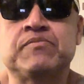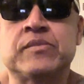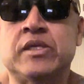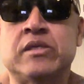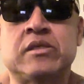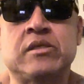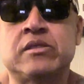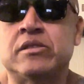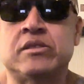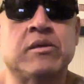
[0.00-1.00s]
it's
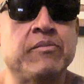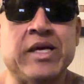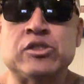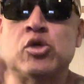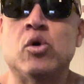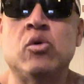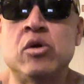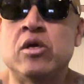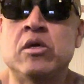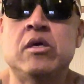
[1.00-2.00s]
some mental
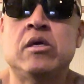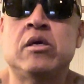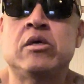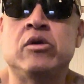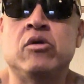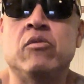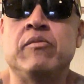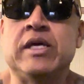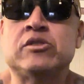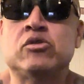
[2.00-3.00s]

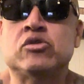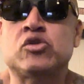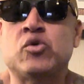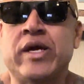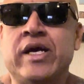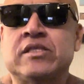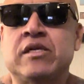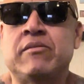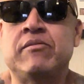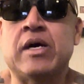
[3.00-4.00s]
stress
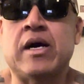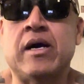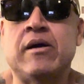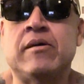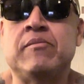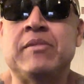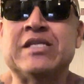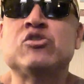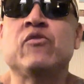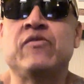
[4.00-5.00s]
and
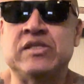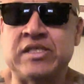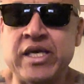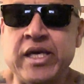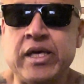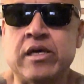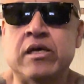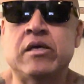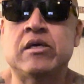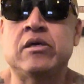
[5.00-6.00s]
mental fatigue.
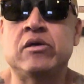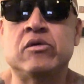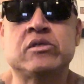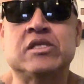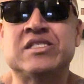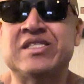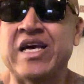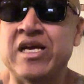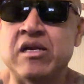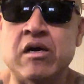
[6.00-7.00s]
Just
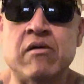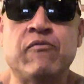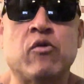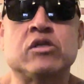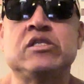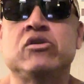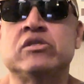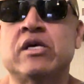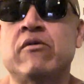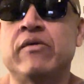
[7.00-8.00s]
staying up, forcing
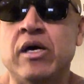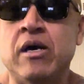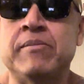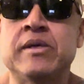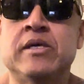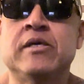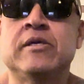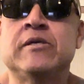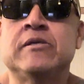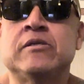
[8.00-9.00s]
yourself up.
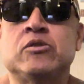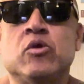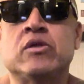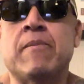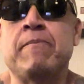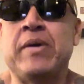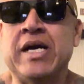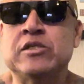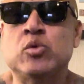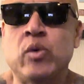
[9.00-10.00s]
So the
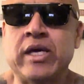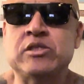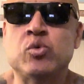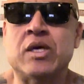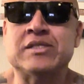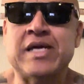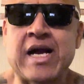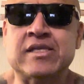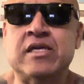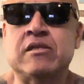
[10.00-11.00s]
best way to
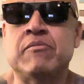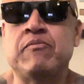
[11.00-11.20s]
attack that, the